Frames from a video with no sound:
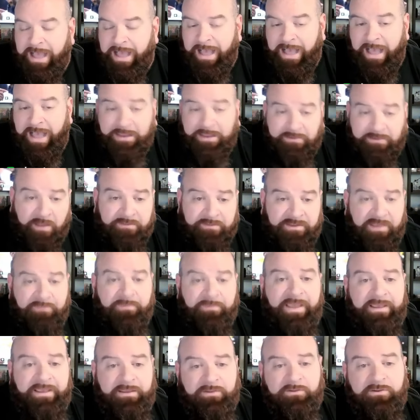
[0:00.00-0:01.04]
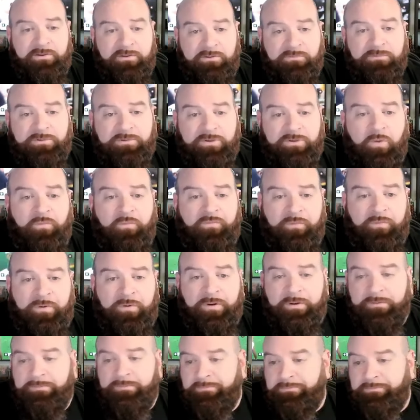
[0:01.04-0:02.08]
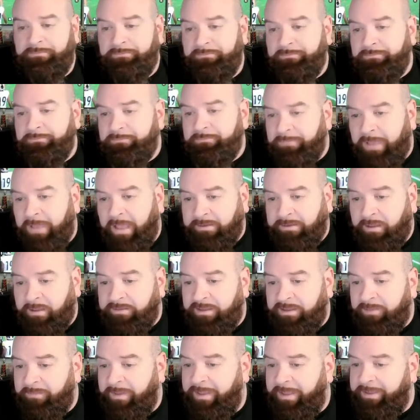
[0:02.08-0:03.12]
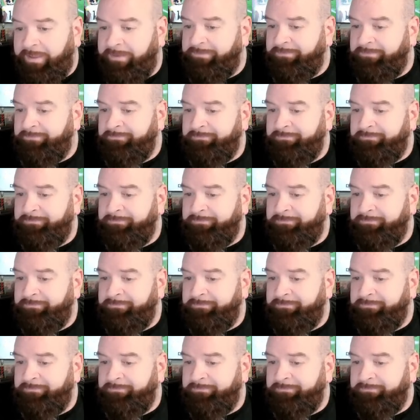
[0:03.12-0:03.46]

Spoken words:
I thought they might go for it. I thought they might.